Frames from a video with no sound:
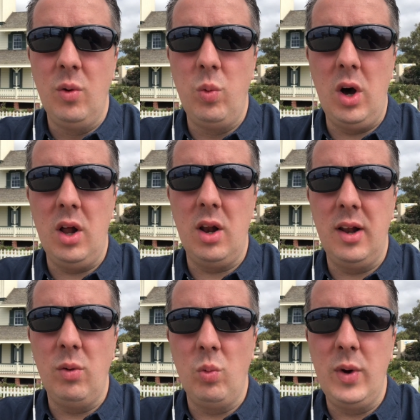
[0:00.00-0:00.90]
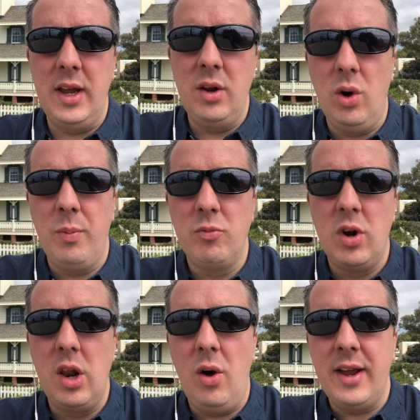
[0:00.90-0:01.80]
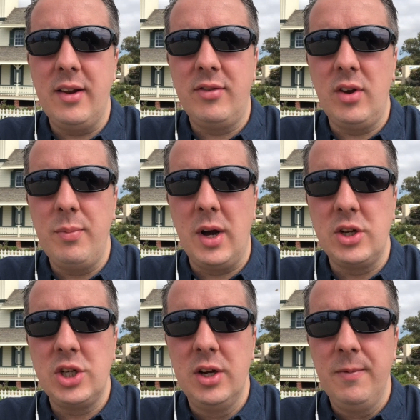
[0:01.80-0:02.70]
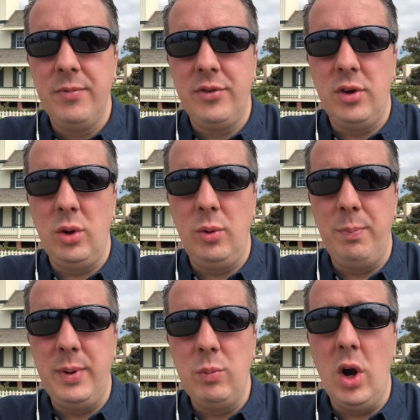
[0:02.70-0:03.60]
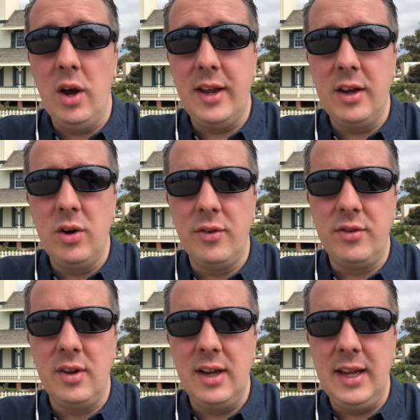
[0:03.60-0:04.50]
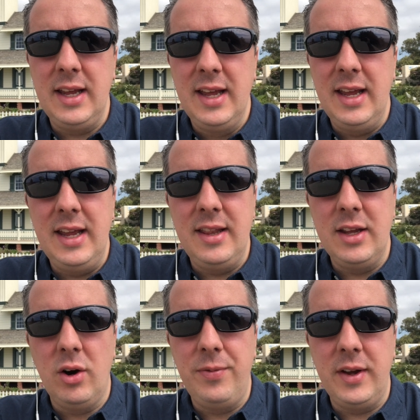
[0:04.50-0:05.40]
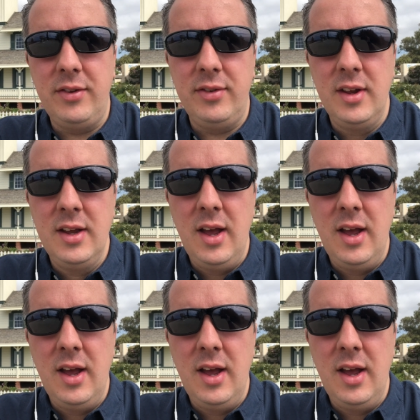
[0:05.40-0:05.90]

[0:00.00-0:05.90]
while we're not reliant so much to be working constantly in the office,